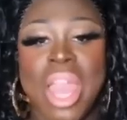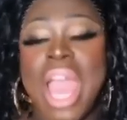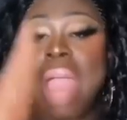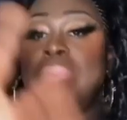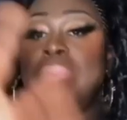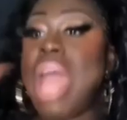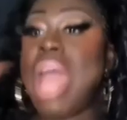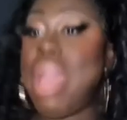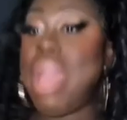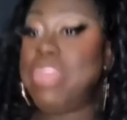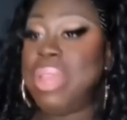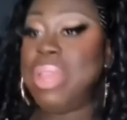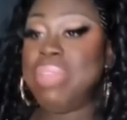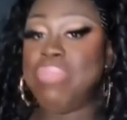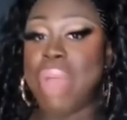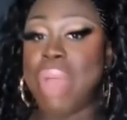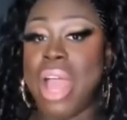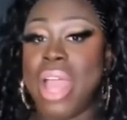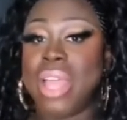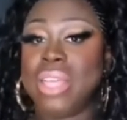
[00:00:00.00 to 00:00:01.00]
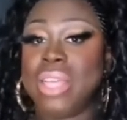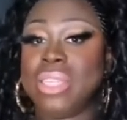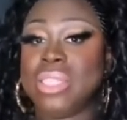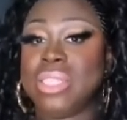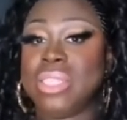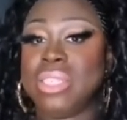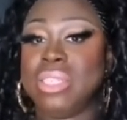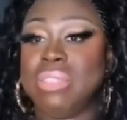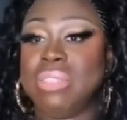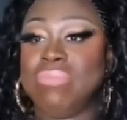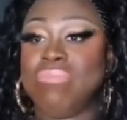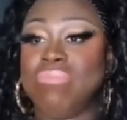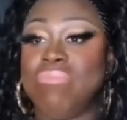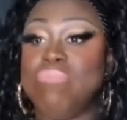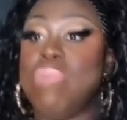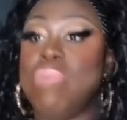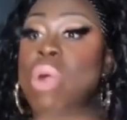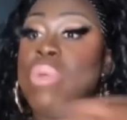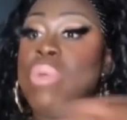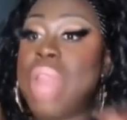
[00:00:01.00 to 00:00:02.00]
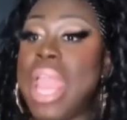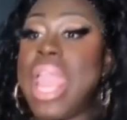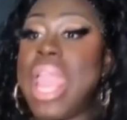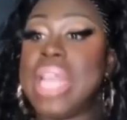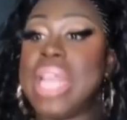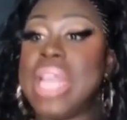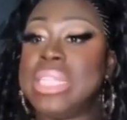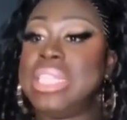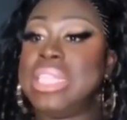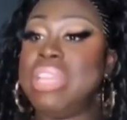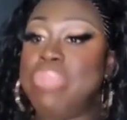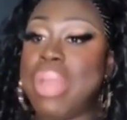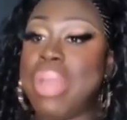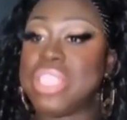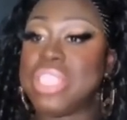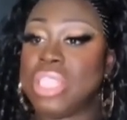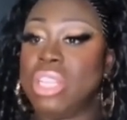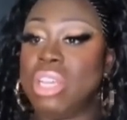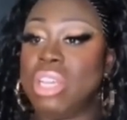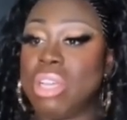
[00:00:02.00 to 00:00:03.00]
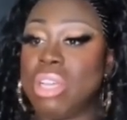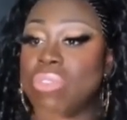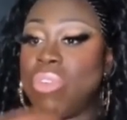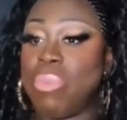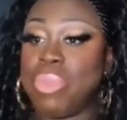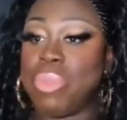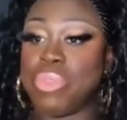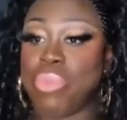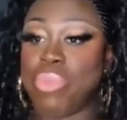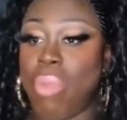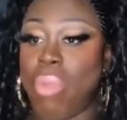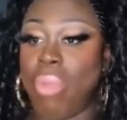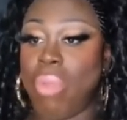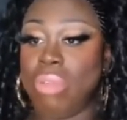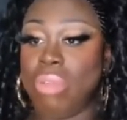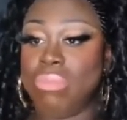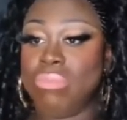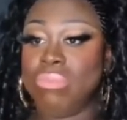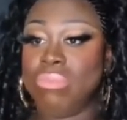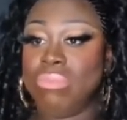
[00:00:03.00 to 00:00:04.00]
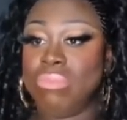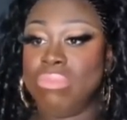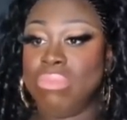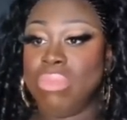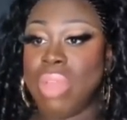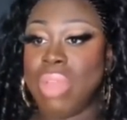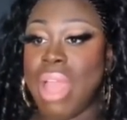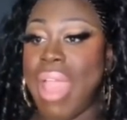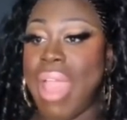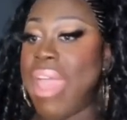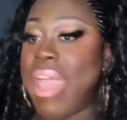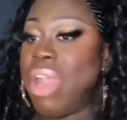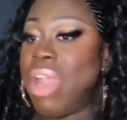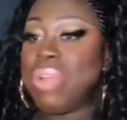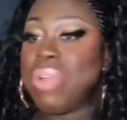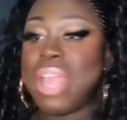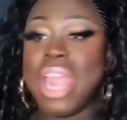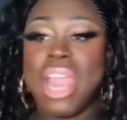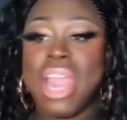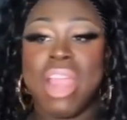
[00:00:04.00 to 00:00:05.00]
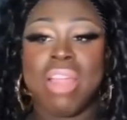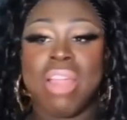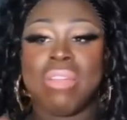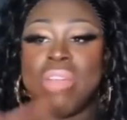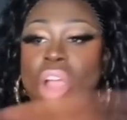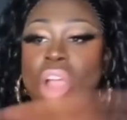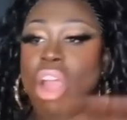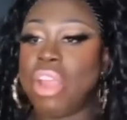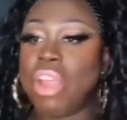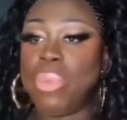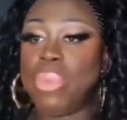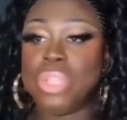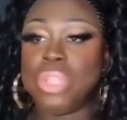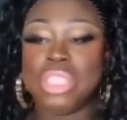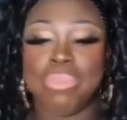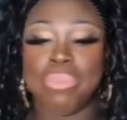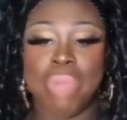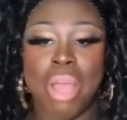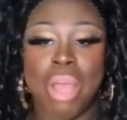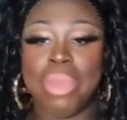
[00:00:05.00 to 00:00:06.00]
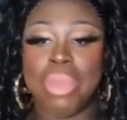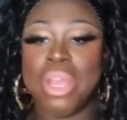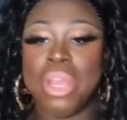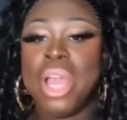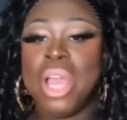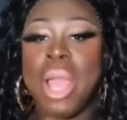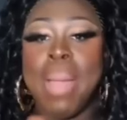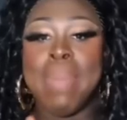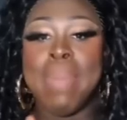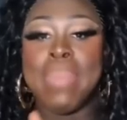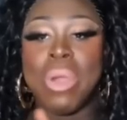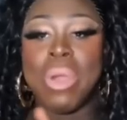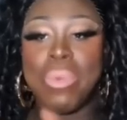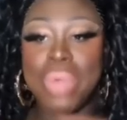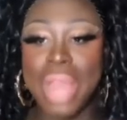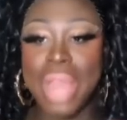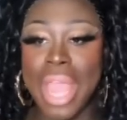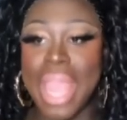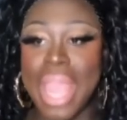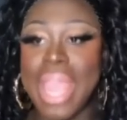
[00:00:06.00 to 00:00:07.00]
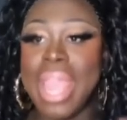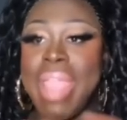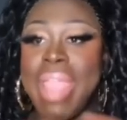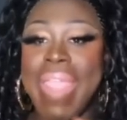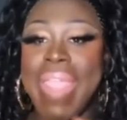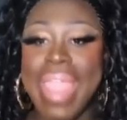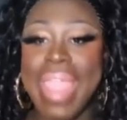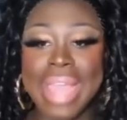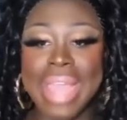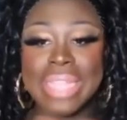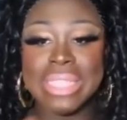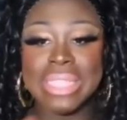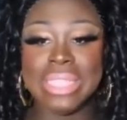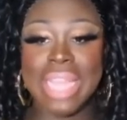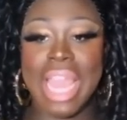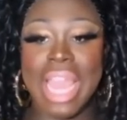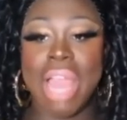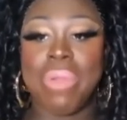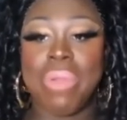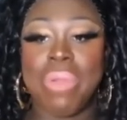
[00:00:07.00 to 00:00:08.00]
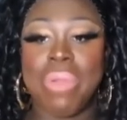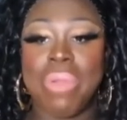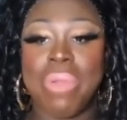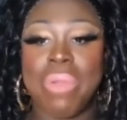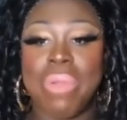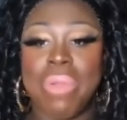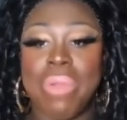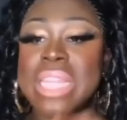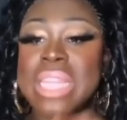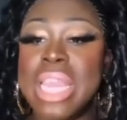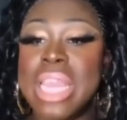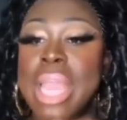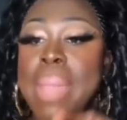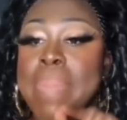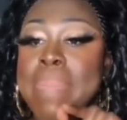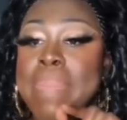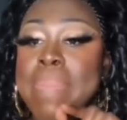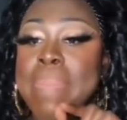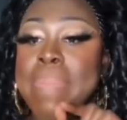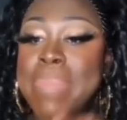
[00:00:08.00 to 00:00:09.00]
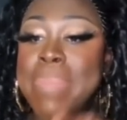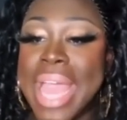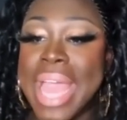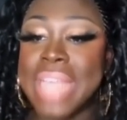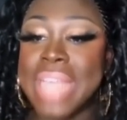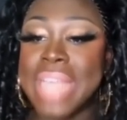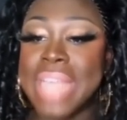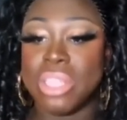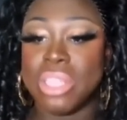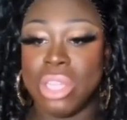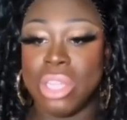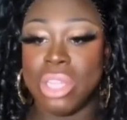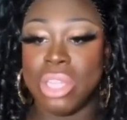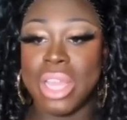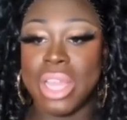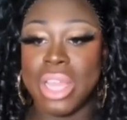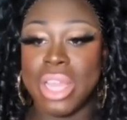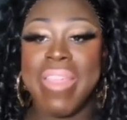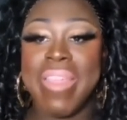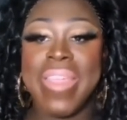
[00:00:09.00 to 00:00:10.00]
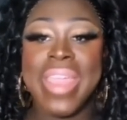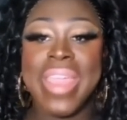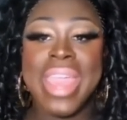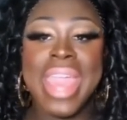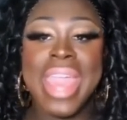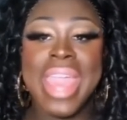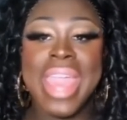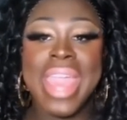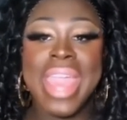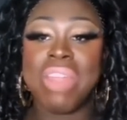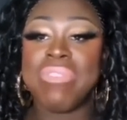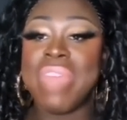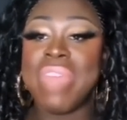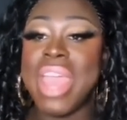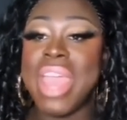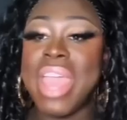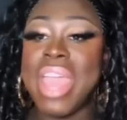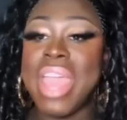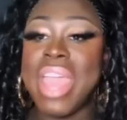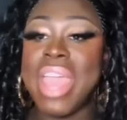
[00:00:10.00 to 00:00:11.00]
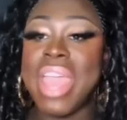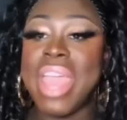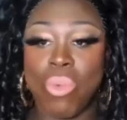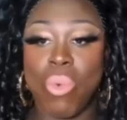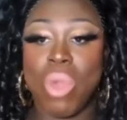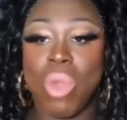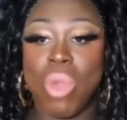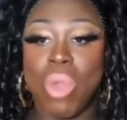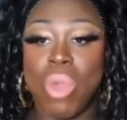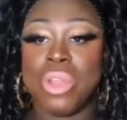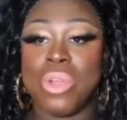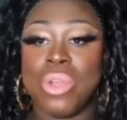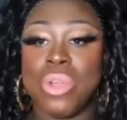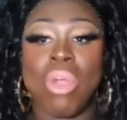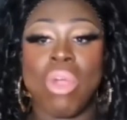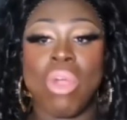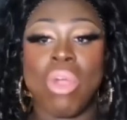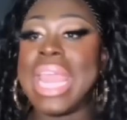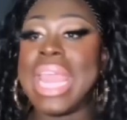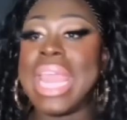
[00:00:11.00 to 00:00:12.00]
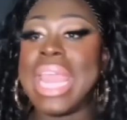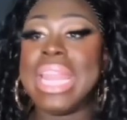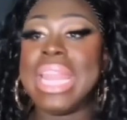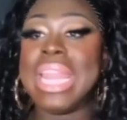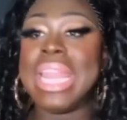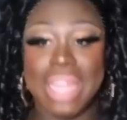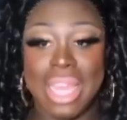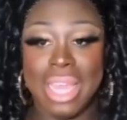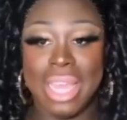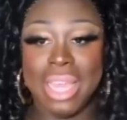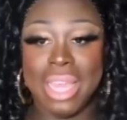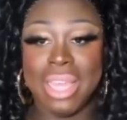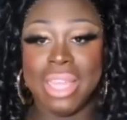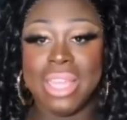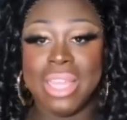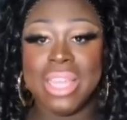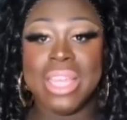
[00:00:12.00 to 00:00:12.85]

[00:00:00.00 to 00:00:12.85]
I'm not being biased. Monet has the best look from this promo. I don't care. Argue with your mama. Monet, hands down, has the best look out of everyone who brought anything.